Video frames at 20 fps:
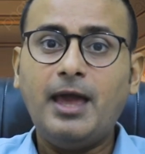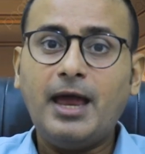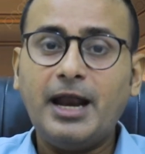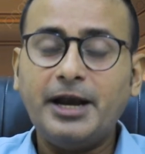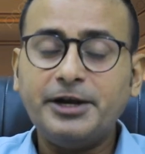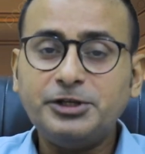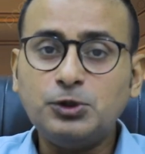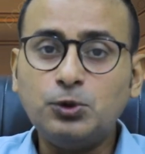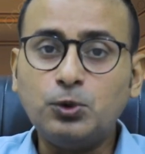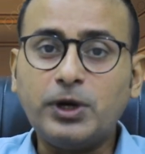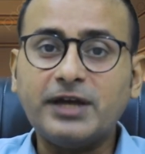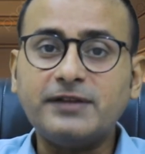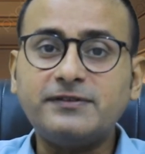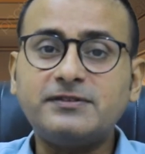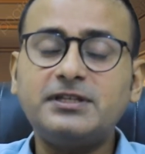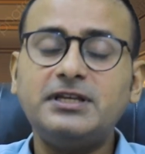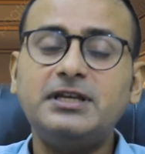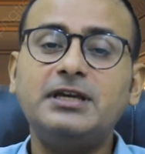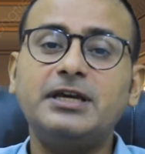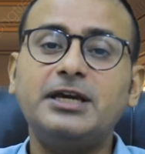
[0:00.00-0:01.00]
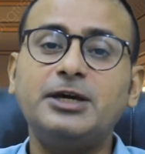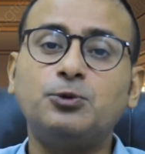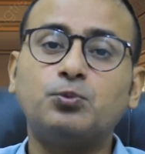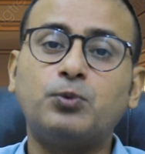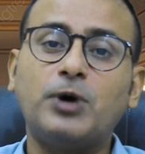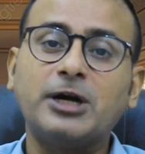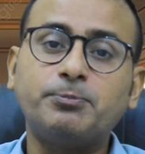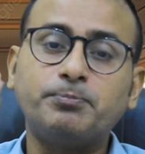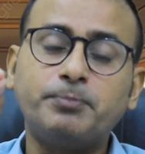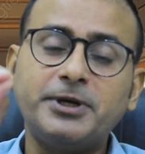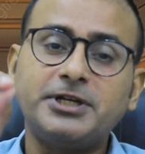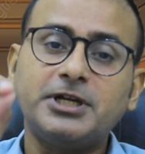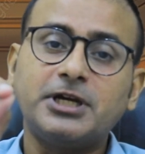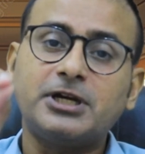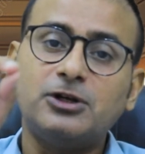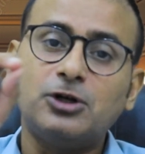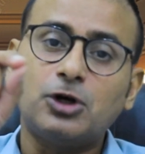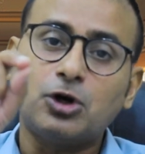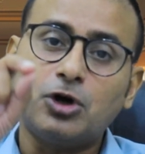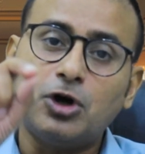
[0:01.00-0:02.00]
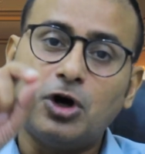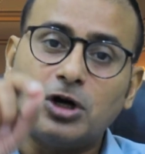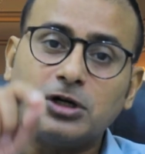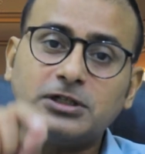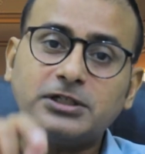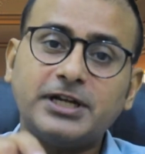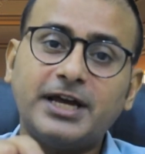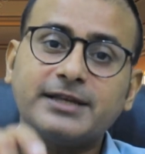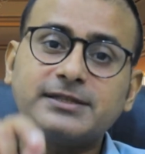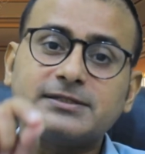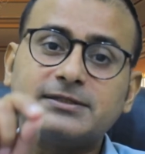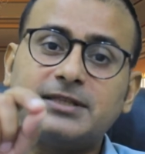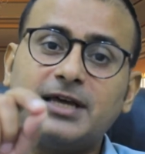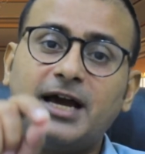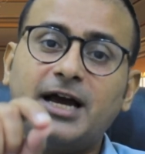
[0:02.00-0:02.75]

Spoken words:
And you can see in what particular context